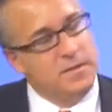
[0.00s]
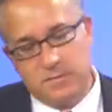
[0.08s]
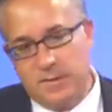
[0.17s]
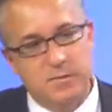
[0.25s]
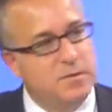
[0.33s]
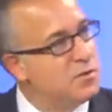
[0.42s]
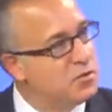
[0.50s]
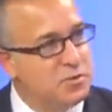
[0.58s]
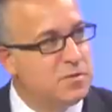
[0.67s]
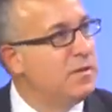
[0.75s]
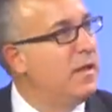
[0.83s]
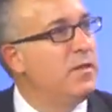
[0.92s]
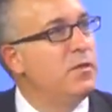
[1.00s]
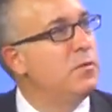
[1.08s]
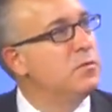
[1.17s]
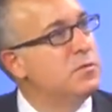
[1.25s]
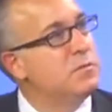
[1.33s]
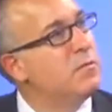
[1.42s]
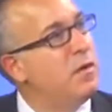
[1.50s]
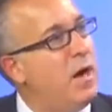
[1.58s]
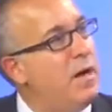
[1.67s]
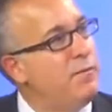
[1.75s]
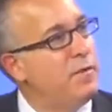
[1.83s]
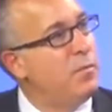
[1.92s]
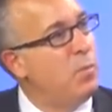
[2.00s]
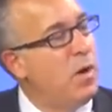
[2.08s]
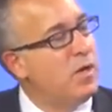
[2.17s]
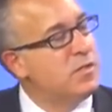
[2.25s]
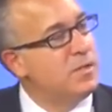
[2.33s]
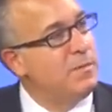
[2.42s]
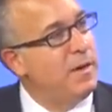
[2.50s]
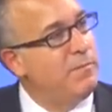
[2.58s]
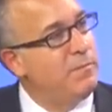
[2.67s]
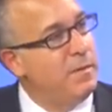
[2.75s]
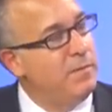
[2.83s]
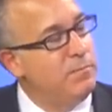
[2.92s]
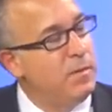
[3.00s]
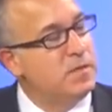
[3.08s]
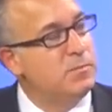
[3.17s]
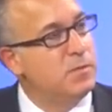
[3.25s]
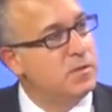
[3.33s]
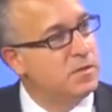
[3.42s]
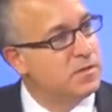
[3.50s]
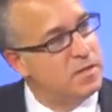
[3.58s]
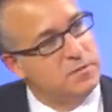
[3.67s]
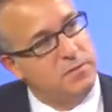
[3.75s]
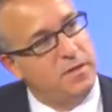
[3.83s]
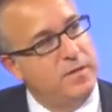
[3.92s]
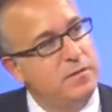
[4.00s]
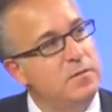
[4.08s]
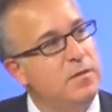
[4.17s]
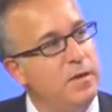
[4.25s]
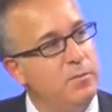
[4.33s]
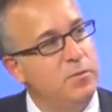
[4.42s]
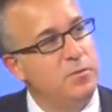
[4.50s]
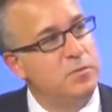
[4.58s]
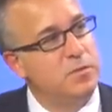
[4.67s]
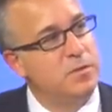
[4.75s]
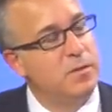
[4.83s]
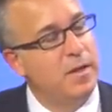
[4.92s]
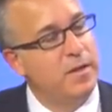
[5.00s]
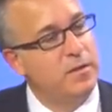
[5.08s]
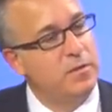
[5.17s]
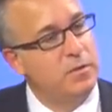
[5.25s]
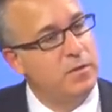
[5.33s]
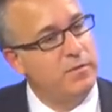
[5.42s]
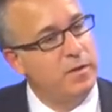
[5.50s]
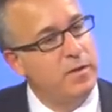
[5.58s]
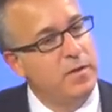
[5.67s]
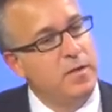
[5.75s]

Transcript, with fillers: So I just get those off and wash them, and I've been much more successful at, at reducing the likelihood of it.